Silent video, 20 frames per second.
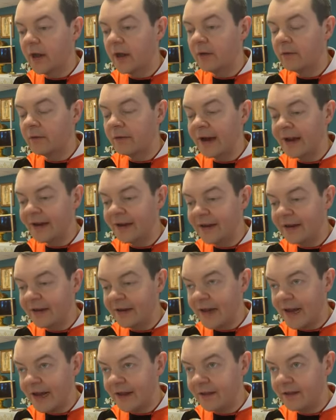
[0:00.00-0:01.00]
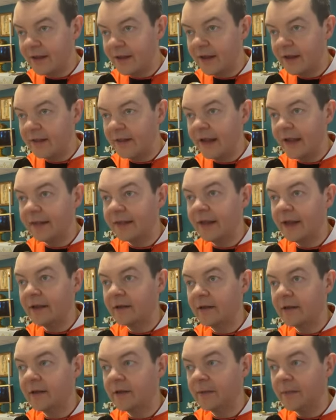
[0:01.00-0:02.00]
In recognizing that
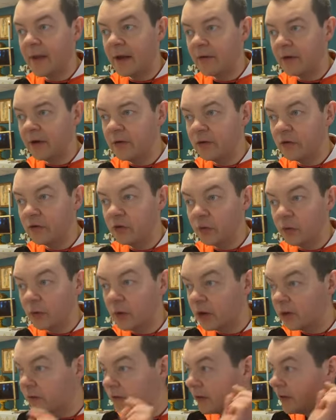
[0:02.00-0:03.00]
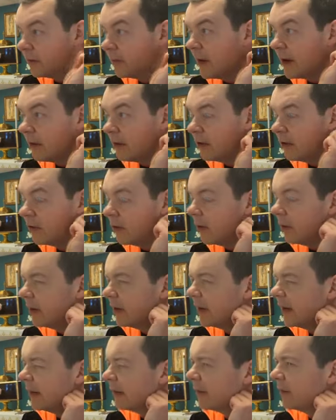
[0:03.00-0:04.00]
that spiritual, spiritual
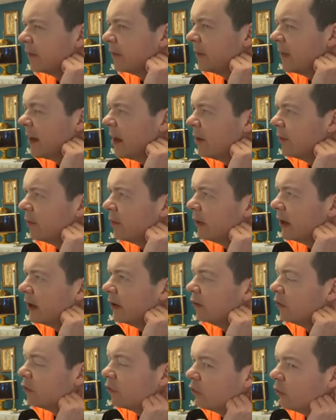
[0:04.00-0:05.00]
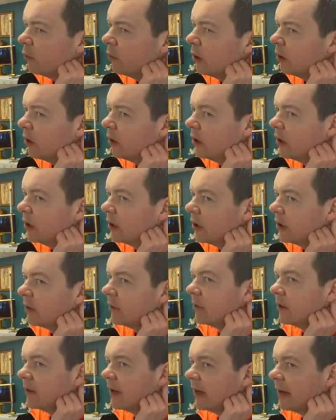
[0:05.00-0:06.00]
is it? Spiritual,
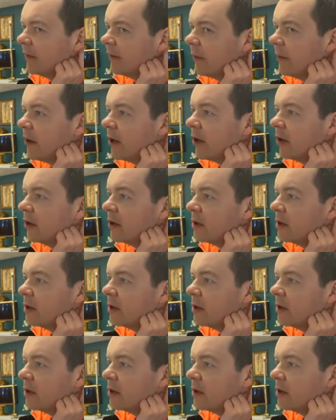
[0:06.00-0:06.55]
where's that come from?